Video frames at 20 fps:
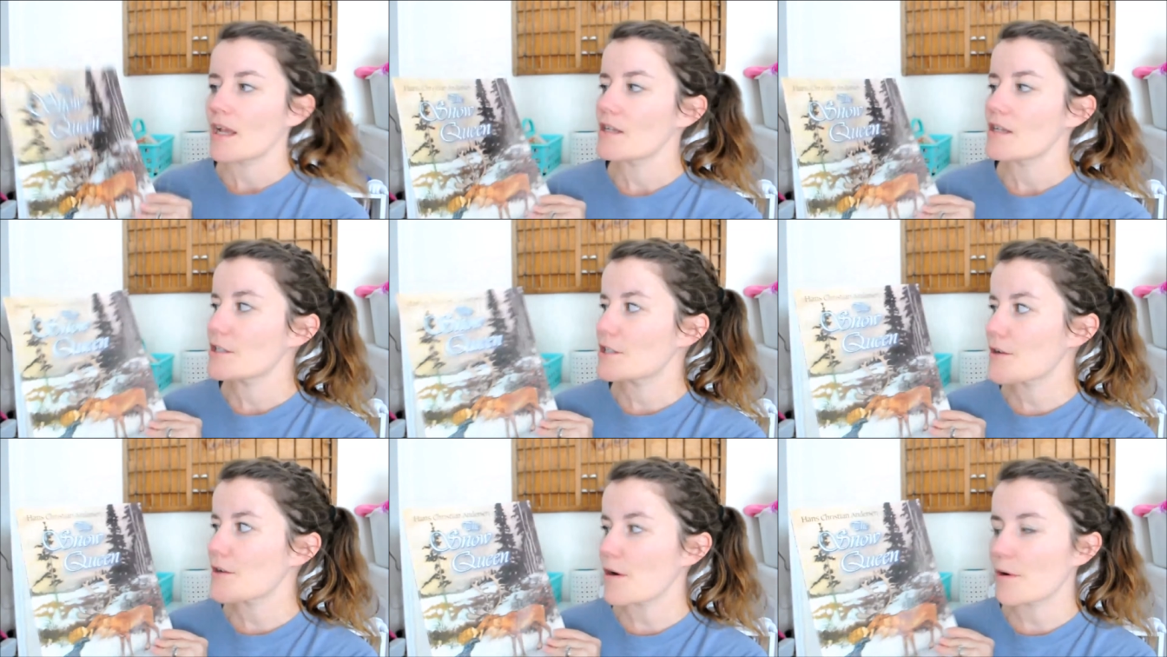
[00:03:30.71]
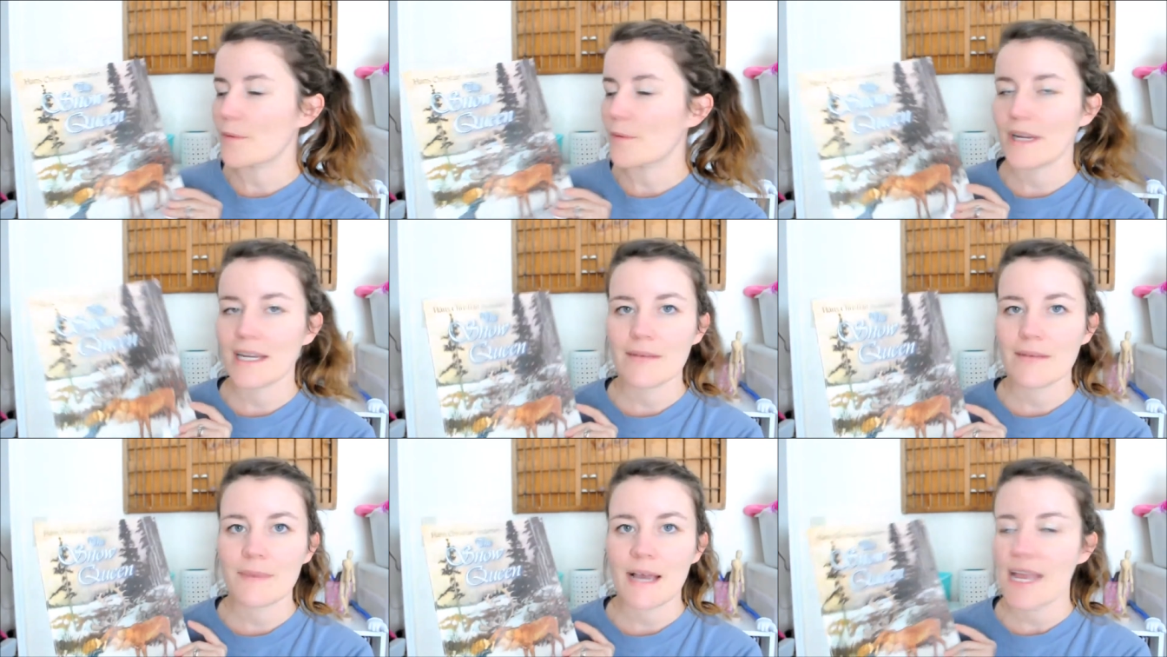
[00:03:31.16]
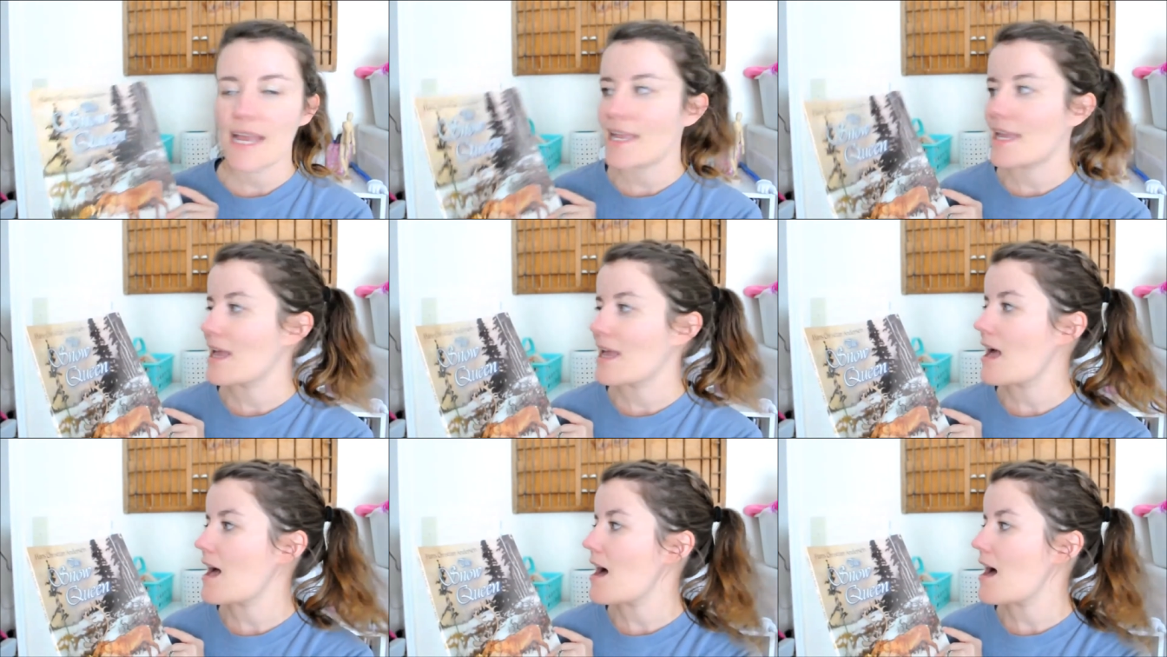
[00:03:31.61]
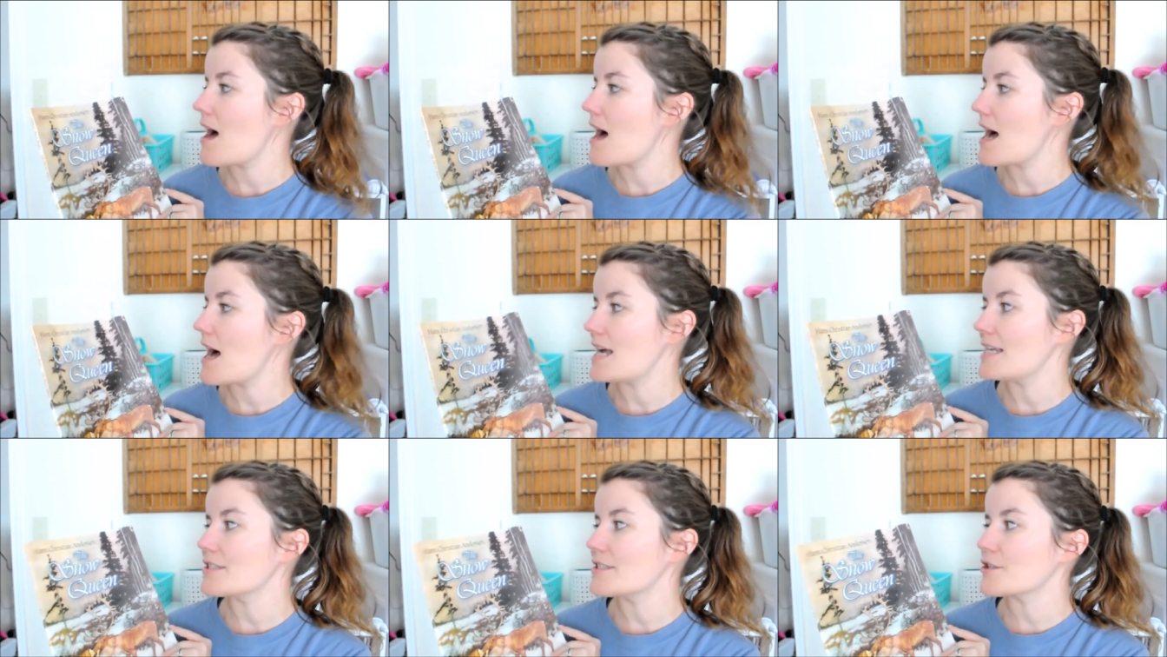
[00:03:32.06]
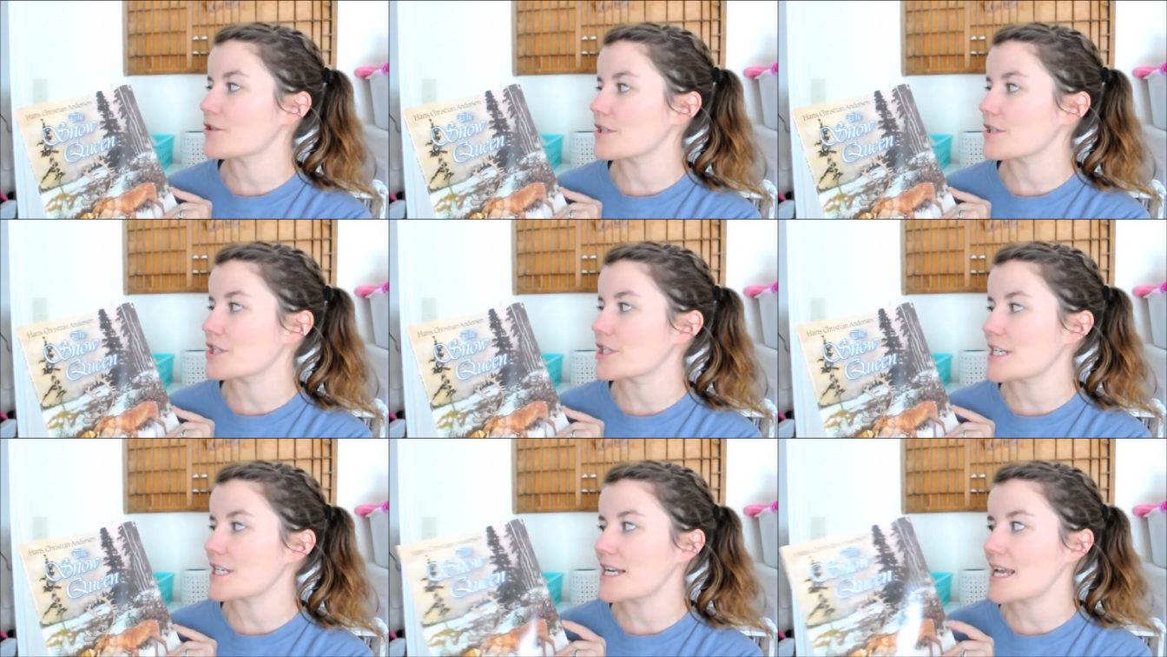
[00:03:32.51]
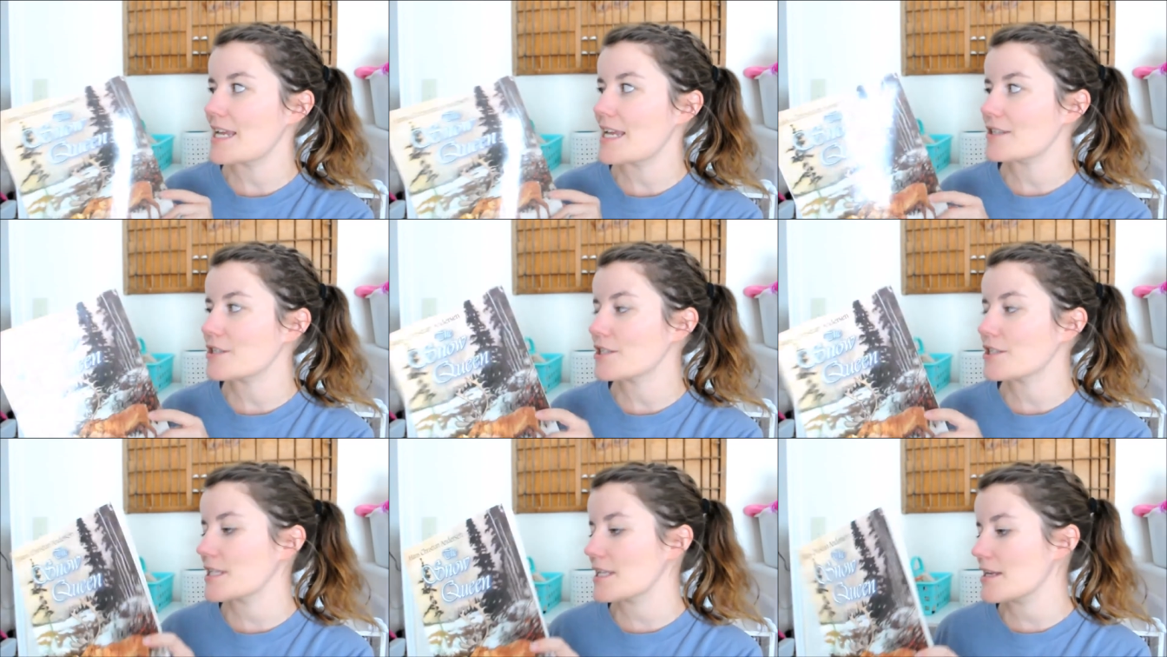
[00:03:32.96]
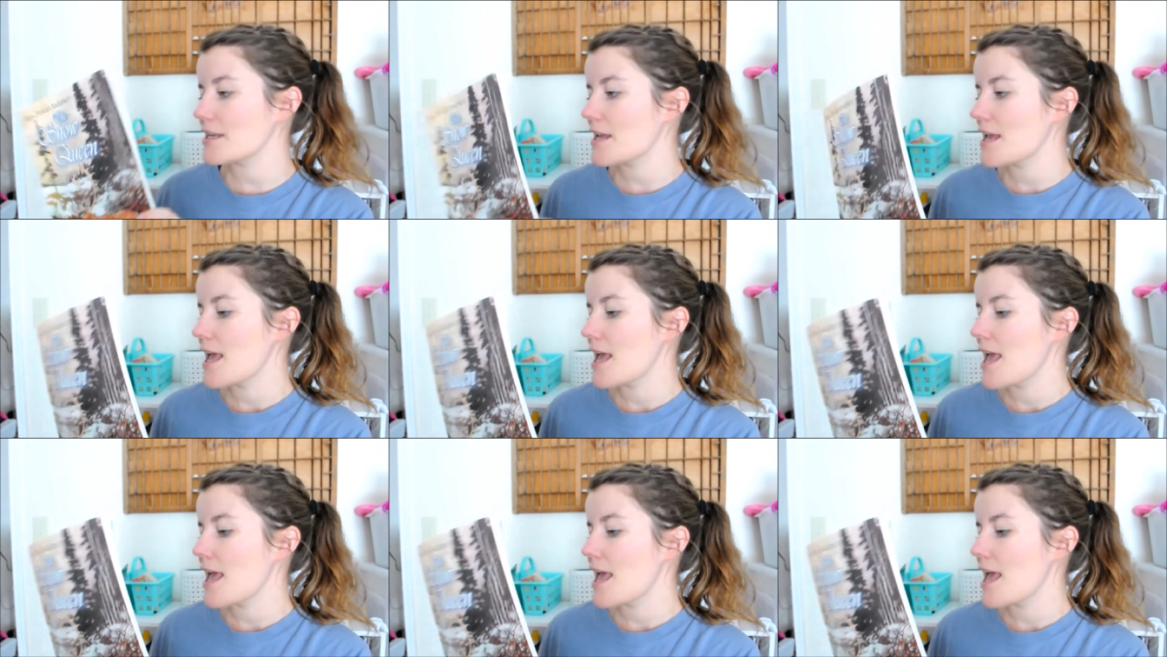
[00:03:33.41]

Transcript: Snow Queen by Hans Christian Andersen.